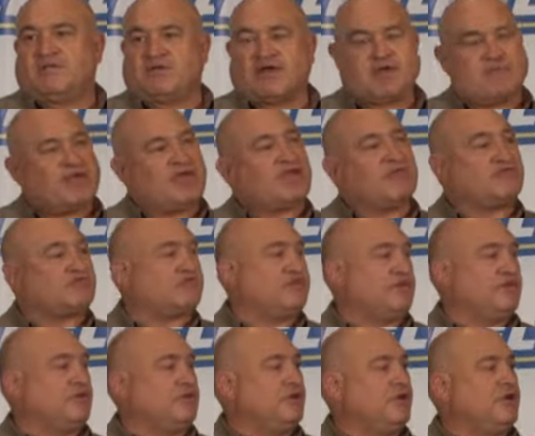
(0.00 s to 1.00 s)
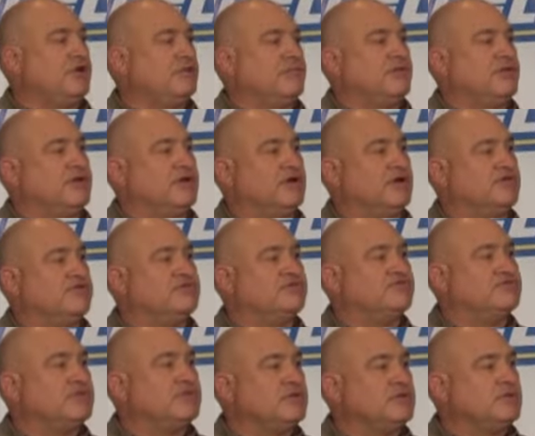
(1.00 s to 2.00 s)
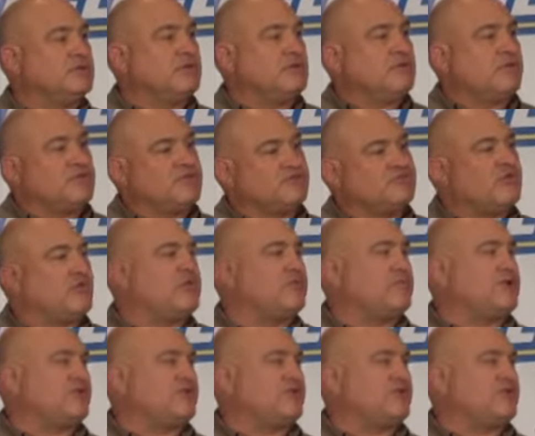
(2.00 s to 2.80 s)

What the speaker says: That made us feel good because there's no